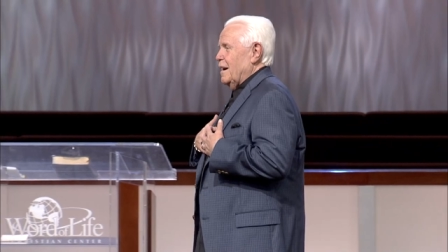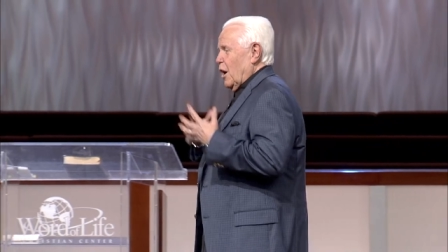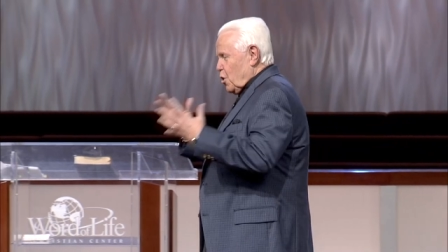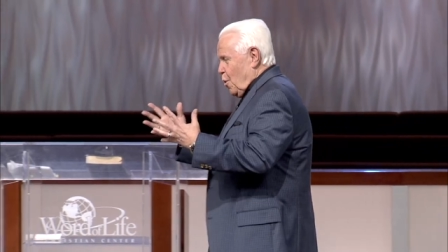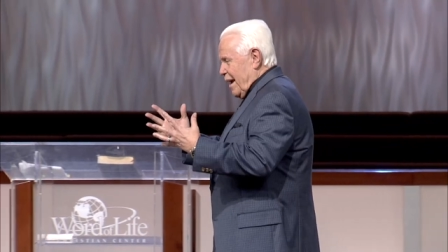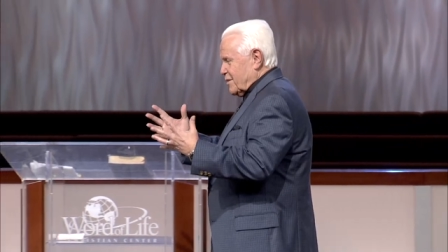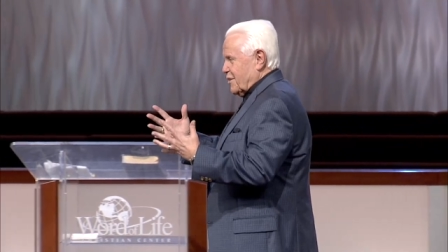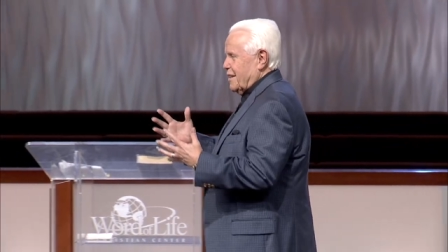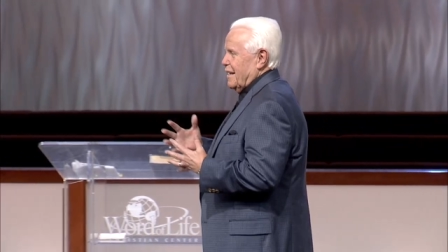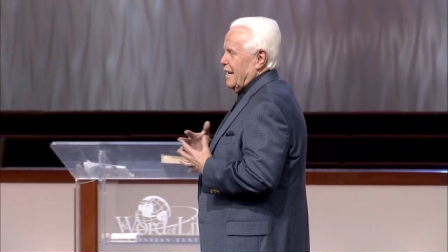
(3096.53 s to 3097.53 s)
A
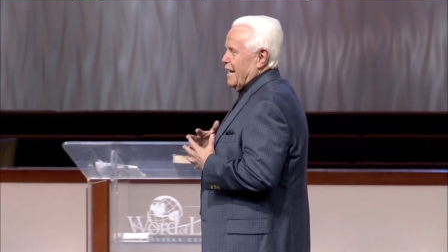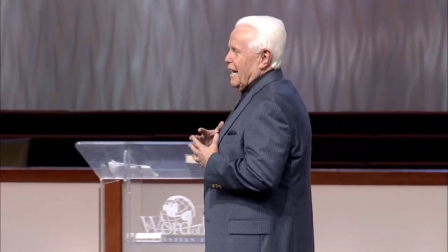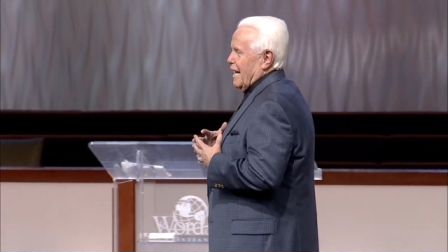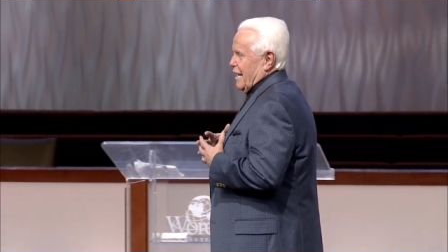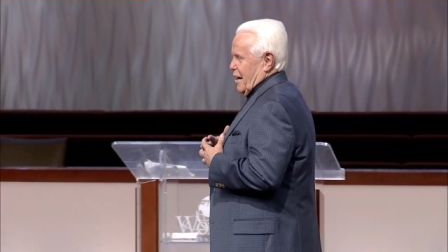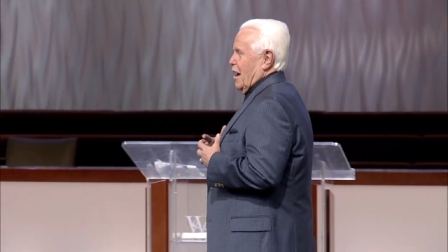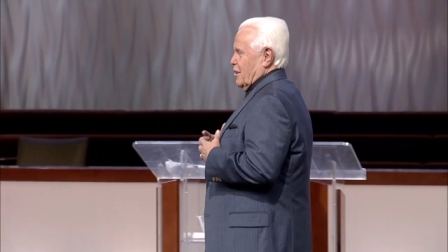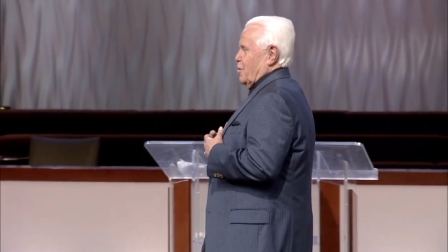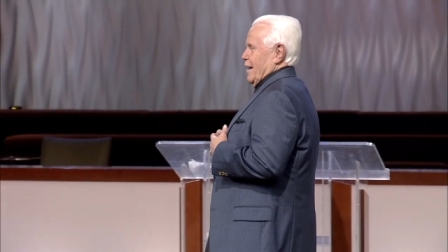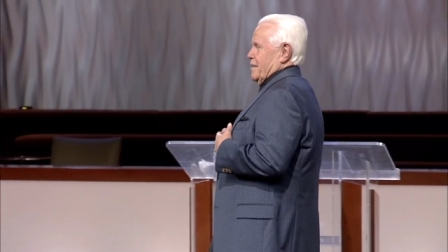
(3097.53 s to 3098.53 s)
quest and a
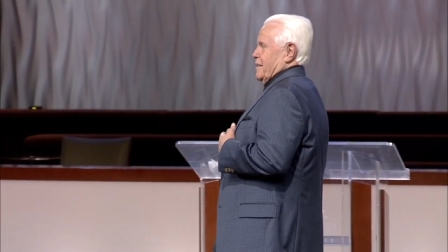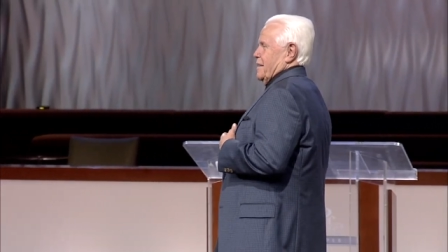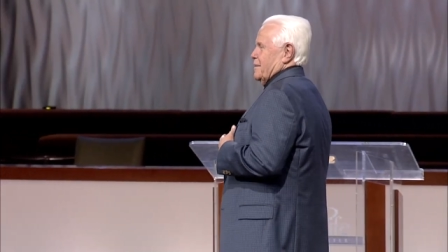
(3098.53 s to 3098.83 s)
conquest.